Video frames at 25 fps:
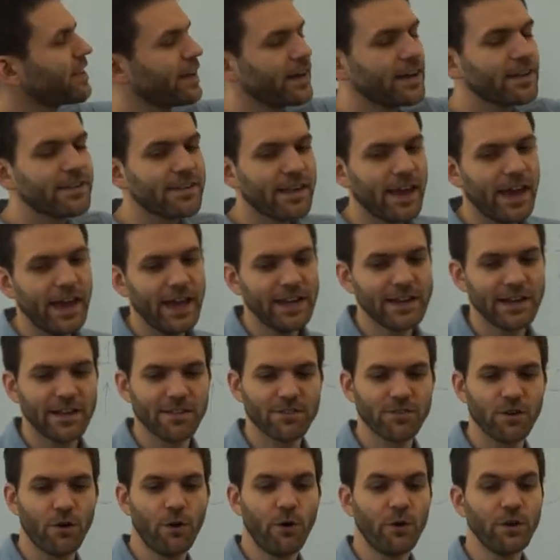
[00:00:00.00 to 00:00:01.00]
6, 8, and
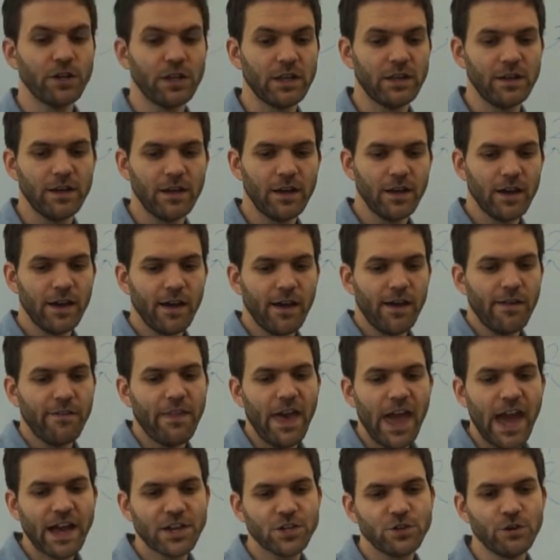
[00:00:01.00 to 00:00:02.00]
so on,
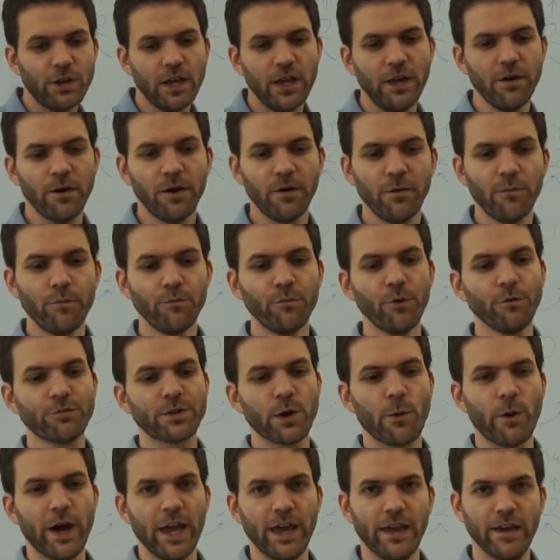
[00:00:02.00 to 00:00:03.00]
they actually moved
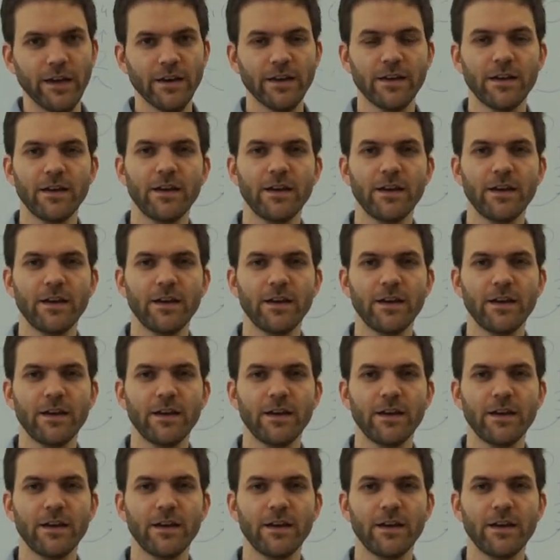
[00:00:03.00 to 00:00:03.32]
away.